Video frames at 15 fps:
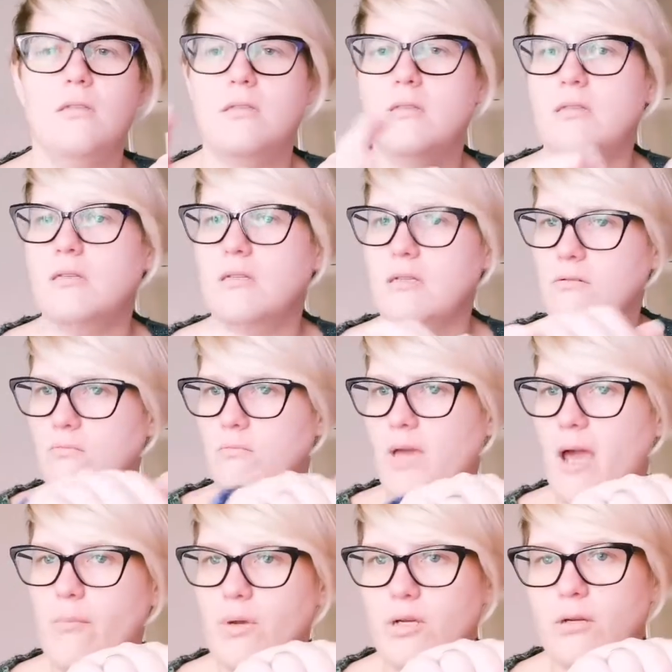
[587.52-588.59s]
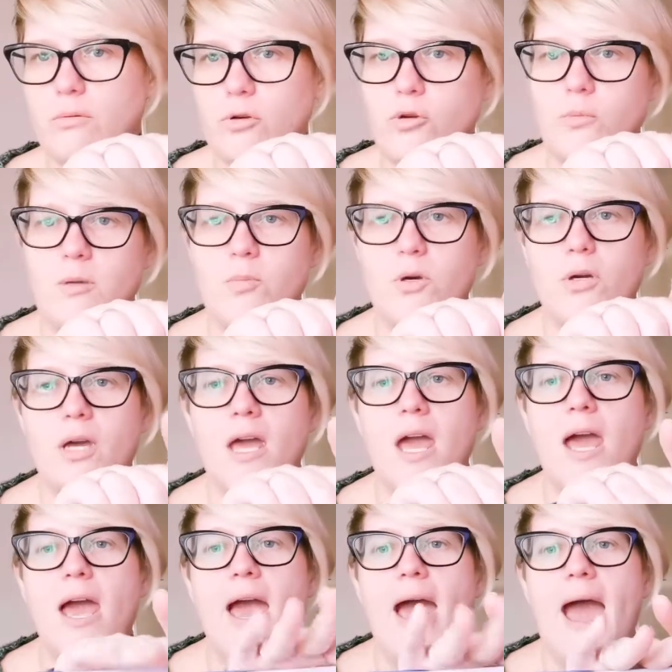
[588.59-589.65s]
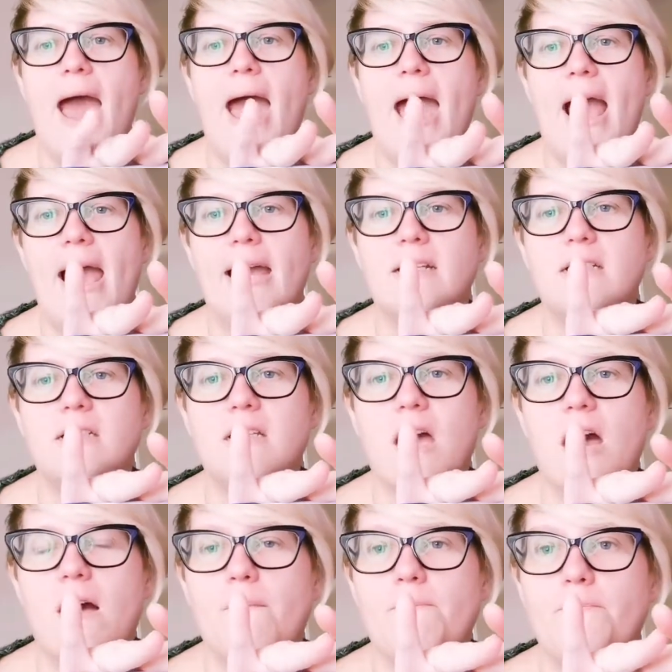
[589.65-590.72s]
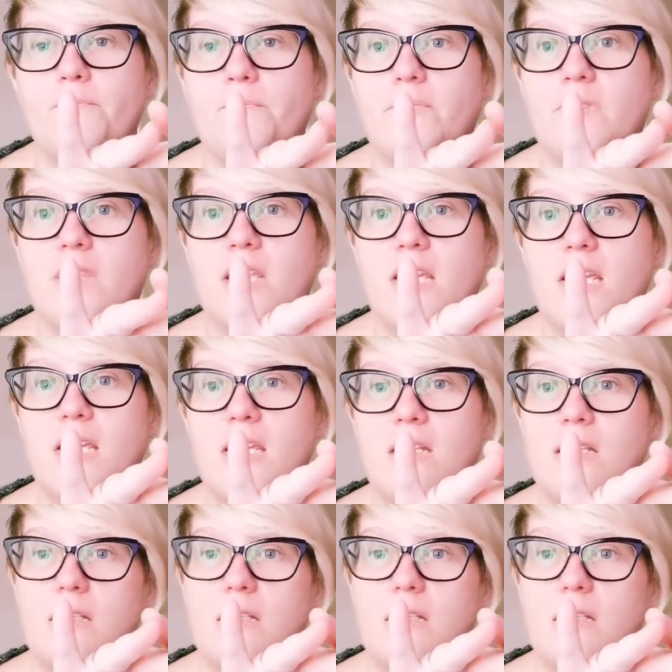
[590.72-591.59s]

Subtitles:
the amigurumi book, and the